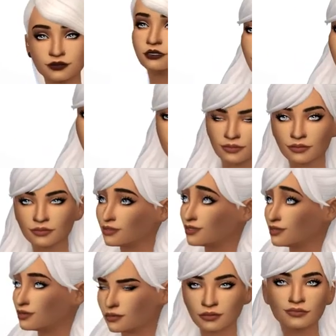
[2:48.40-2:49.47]
their needs,
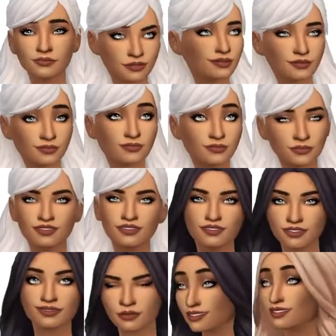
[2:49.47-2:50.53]

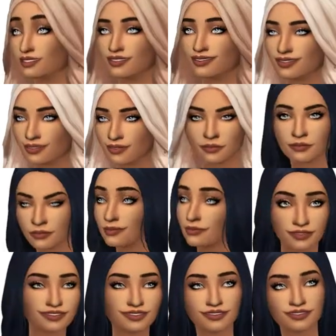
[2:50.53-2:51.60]
sensitivities, and
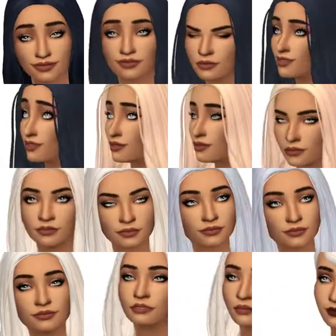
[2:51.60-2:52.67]
fluctuating moods. An
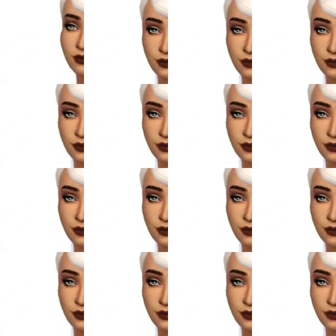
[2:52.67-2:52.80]
emotional